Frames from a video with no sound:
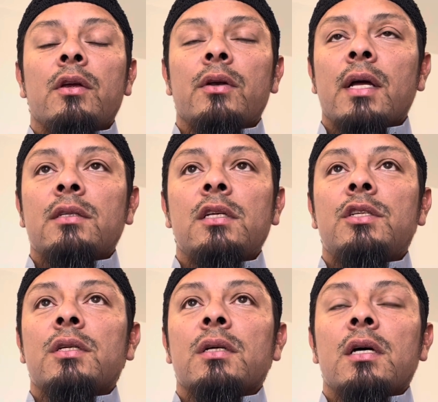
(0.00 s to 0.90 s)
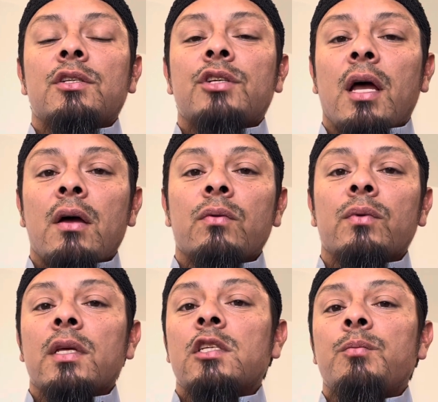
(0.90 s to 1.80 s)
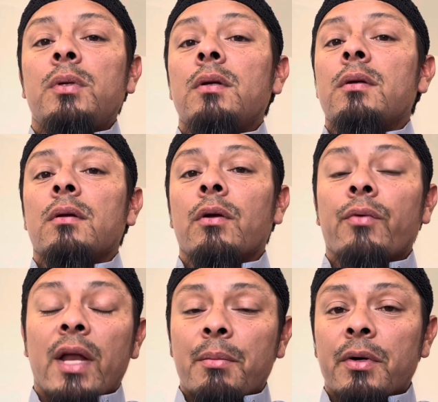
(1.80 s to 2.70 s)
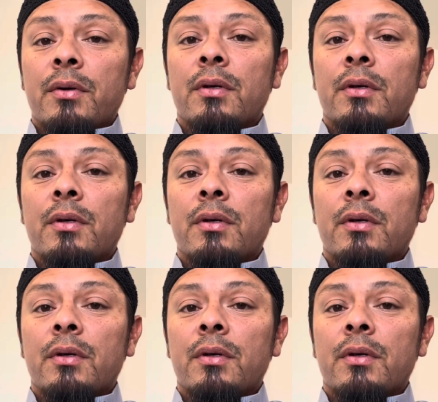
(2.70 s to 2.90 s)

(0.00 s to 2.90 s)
You're not teaching a child when they speak grammar,